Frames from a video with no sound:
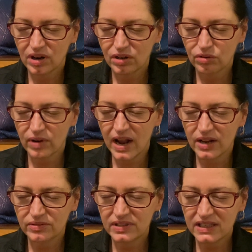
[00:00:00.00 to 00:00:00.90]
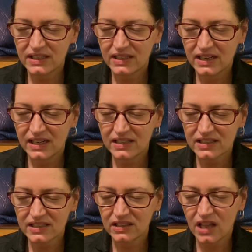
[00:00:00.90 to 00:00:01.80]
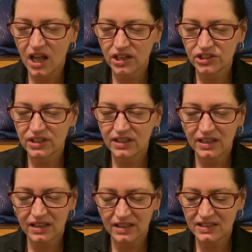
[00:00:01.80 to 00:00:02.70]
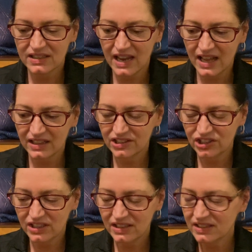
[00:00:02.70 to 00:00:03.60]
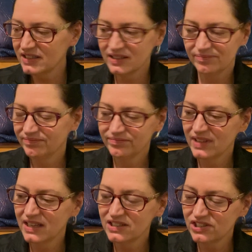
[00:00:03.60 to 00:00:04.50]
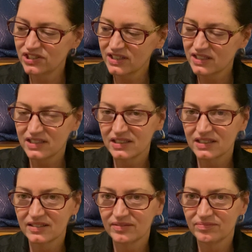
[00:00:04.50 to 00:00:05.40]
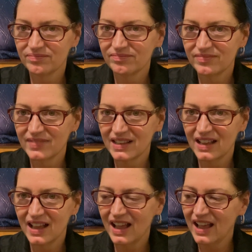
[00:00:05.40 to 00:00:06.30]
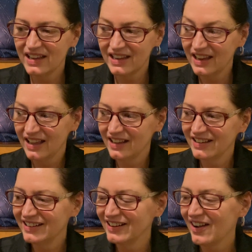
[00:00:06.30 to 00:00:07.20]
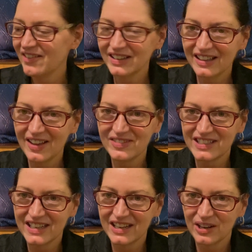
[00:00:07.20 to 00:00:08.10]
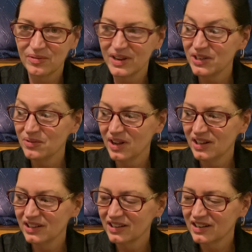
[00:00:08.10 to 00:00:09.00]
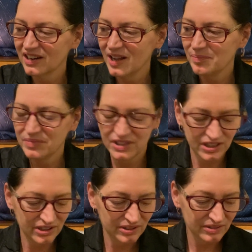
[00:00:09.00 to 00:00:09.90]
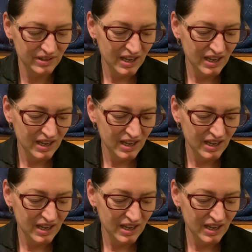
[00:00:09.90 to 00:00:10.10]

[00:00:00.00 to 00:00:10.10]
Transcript: groundedness, logic, intelligence, it's just, I would love to hear what you all are up to.